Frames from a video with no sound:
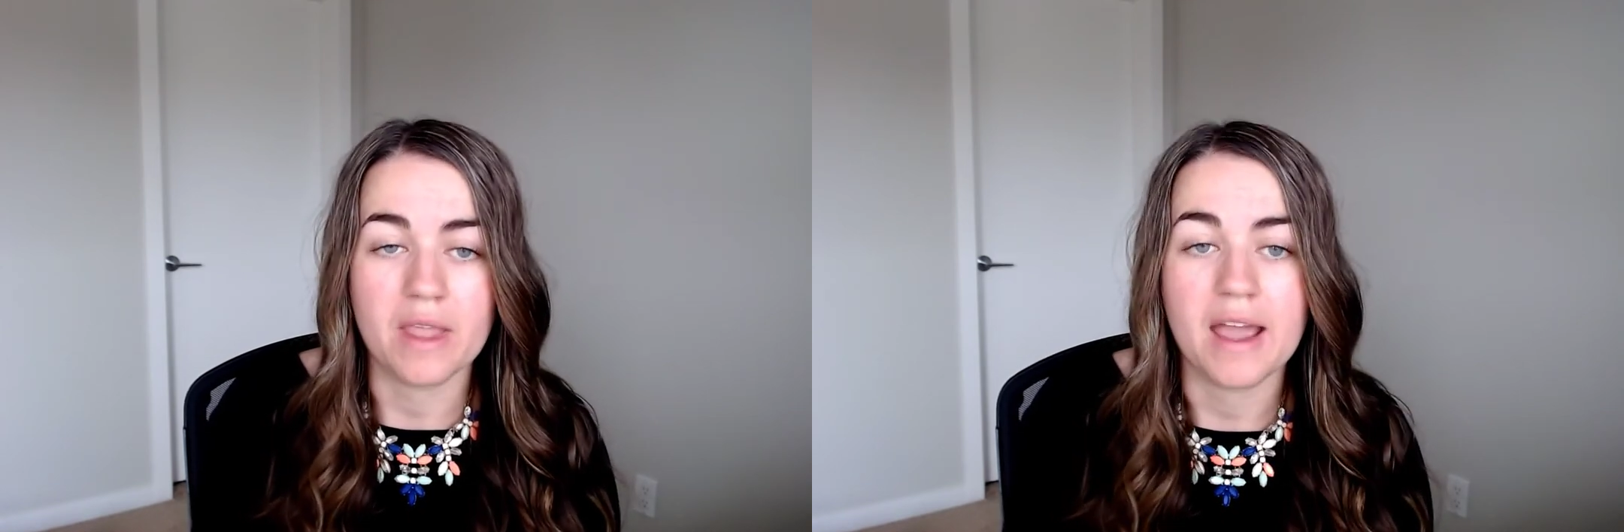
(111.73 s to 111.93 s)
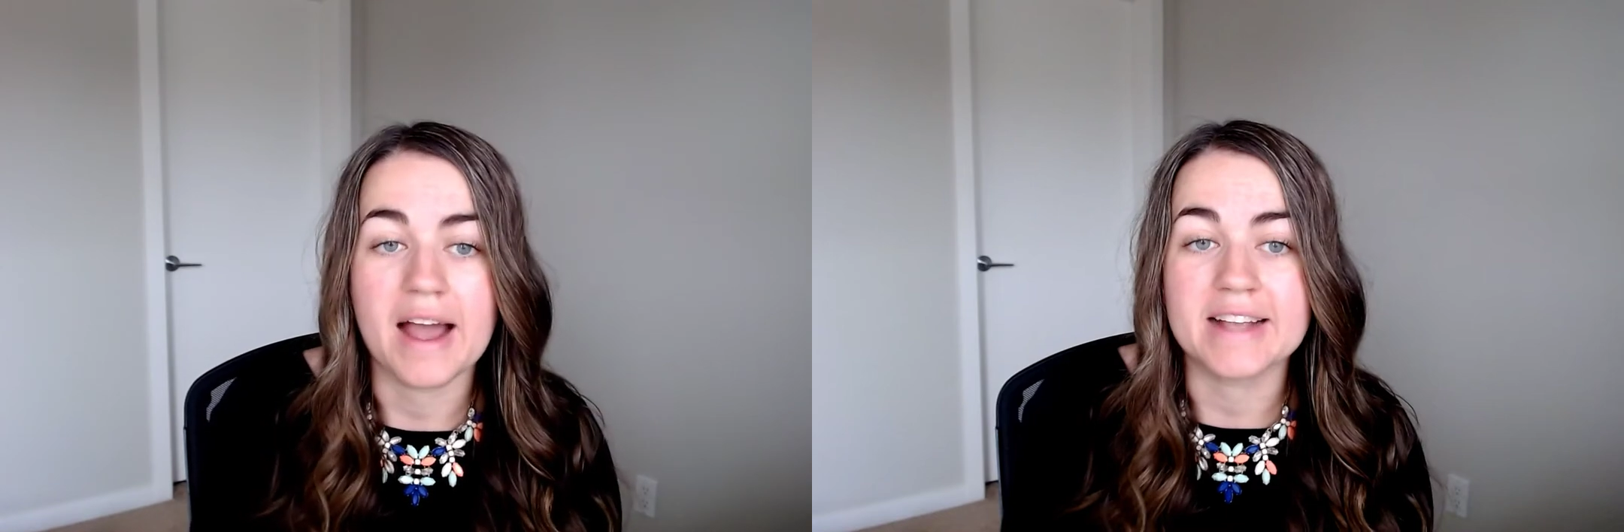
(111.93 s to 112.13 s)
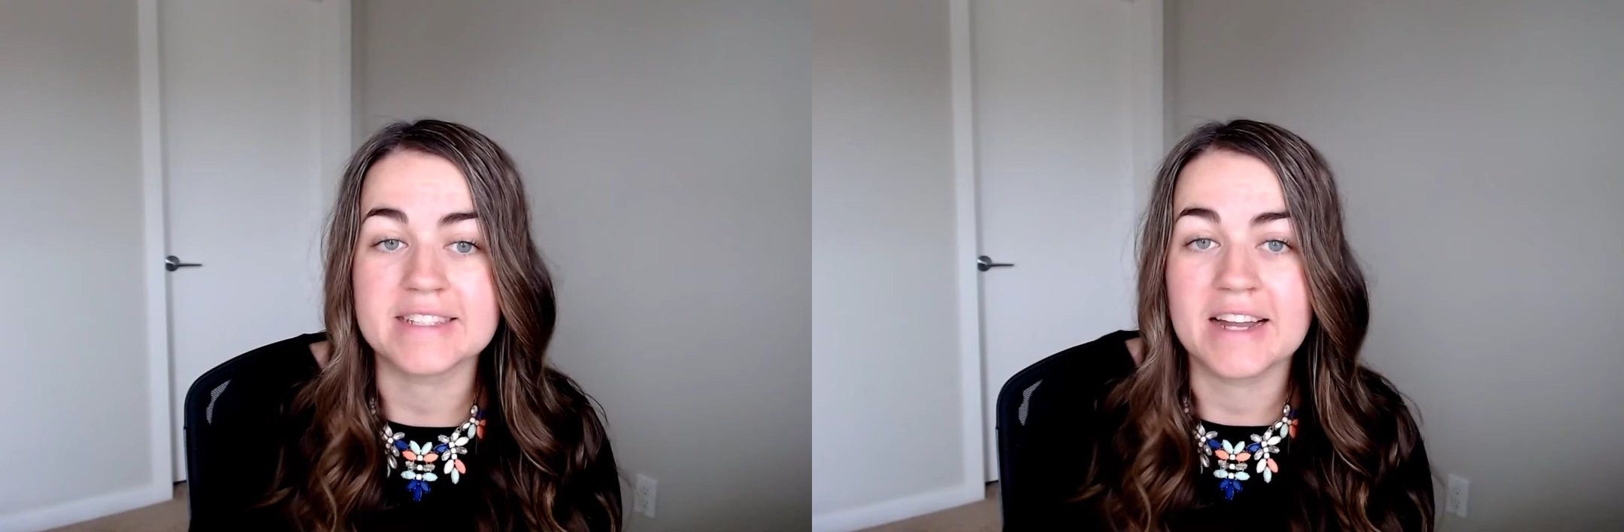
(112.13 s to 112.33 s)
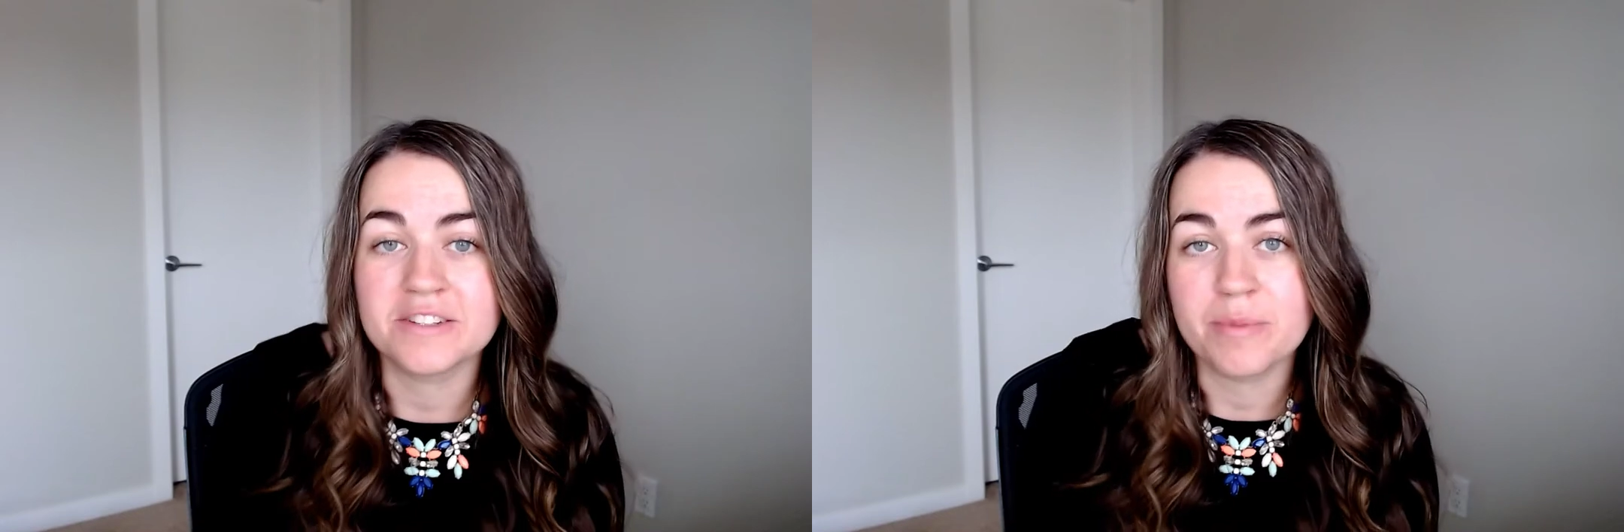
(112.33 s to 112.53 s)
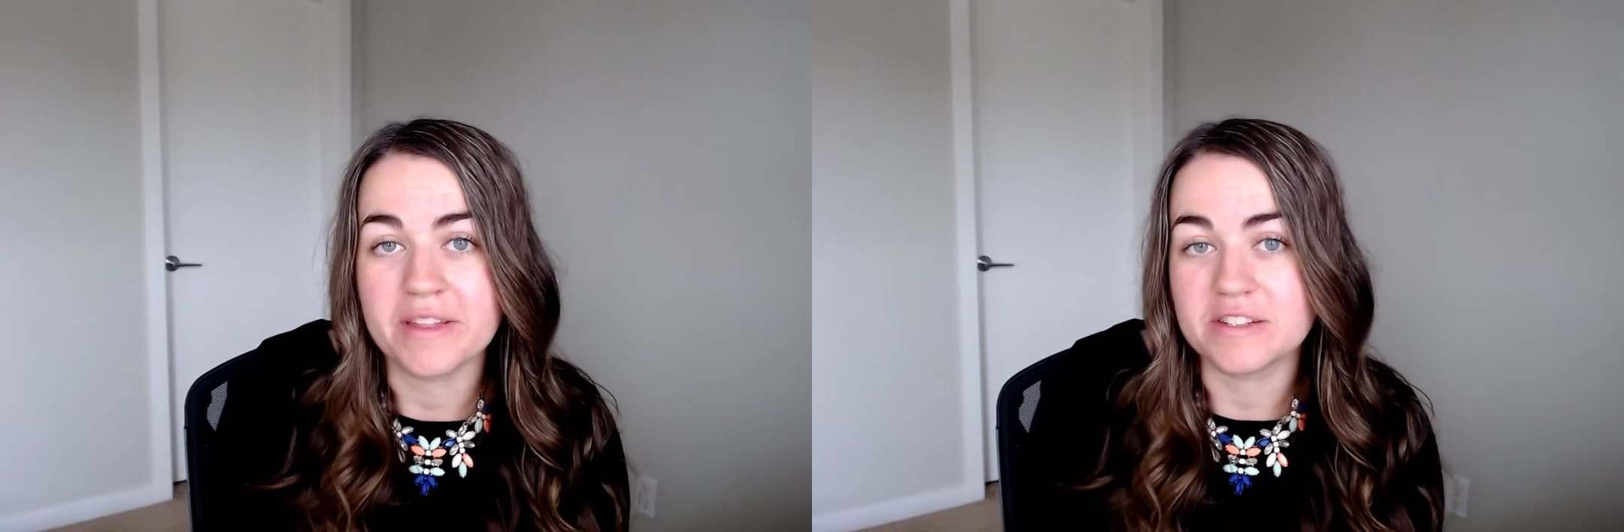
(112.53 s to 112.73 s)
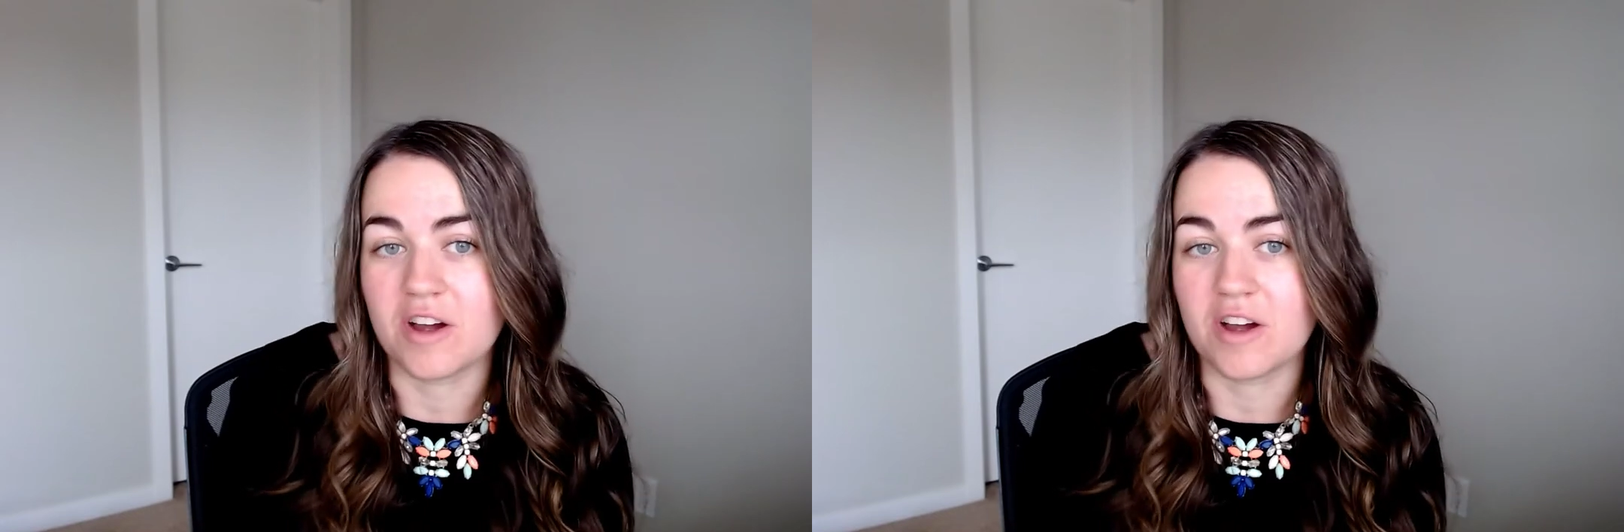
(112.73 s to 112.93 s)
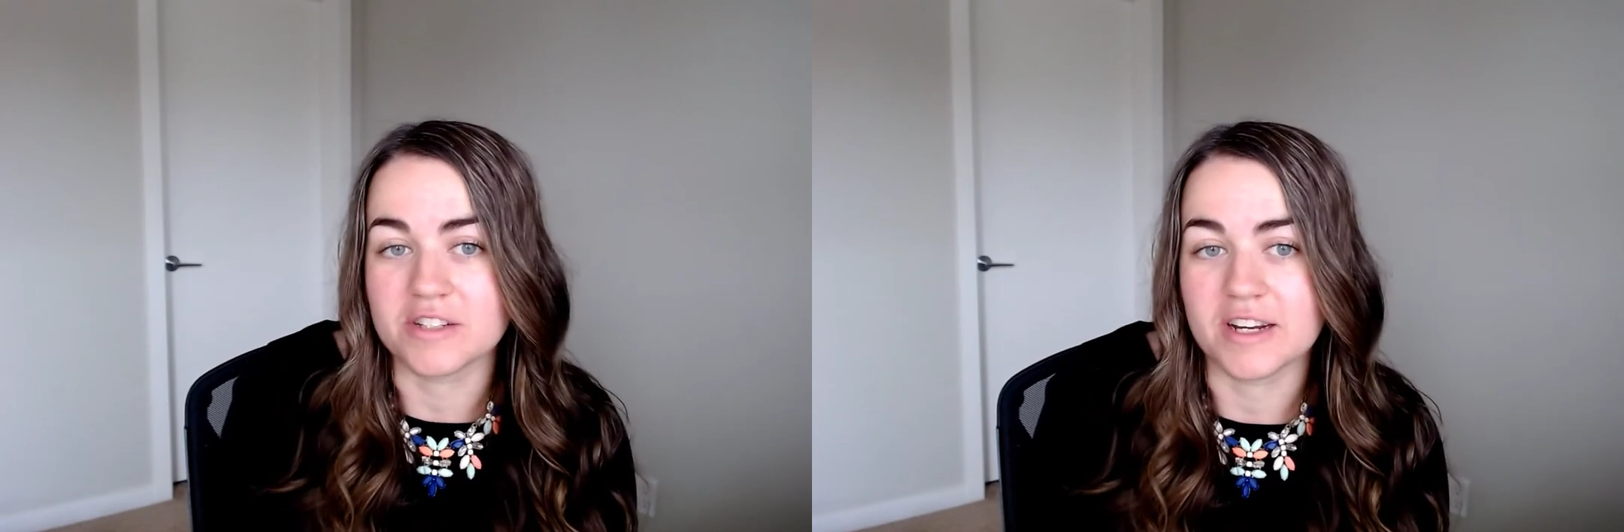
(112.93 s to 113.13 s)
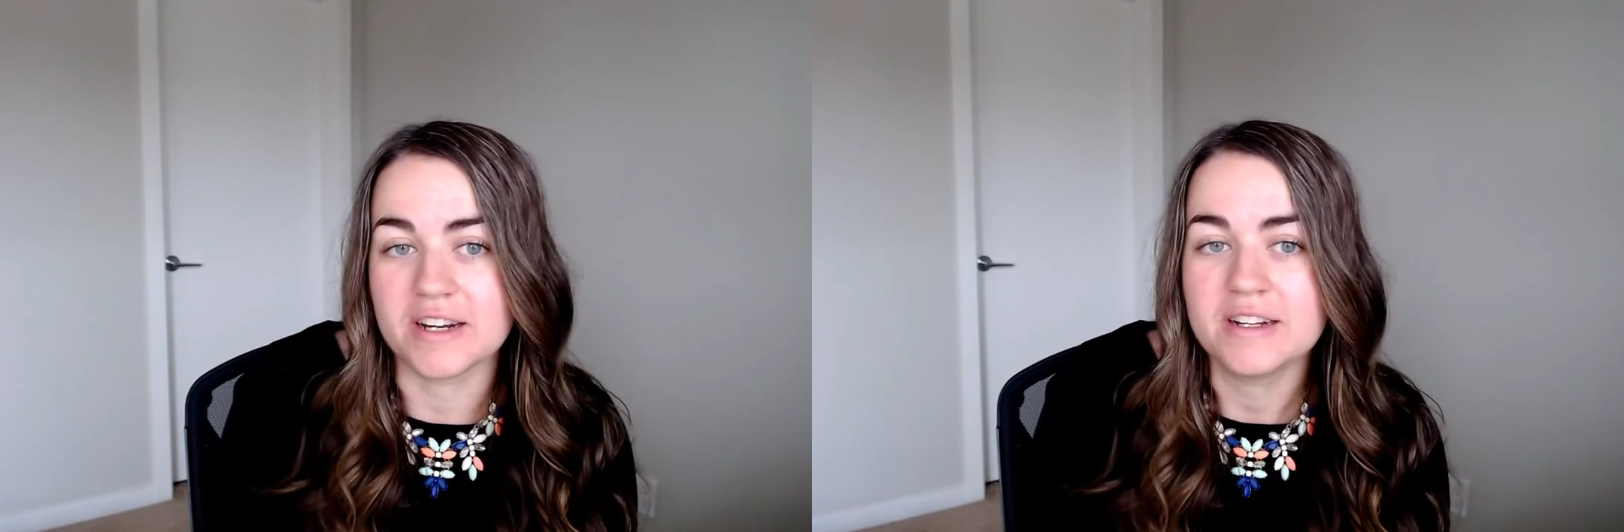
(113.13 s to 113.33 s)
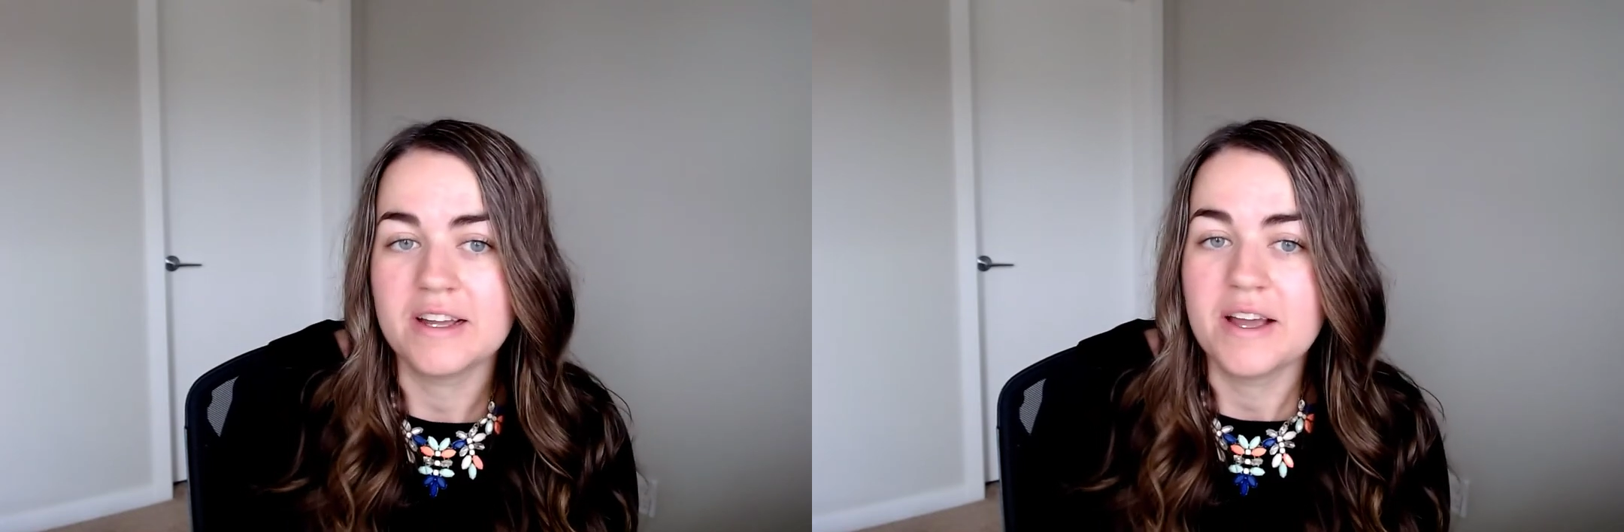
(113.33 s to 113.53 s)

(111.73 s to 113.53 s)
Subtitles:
As a naturopathic doctor,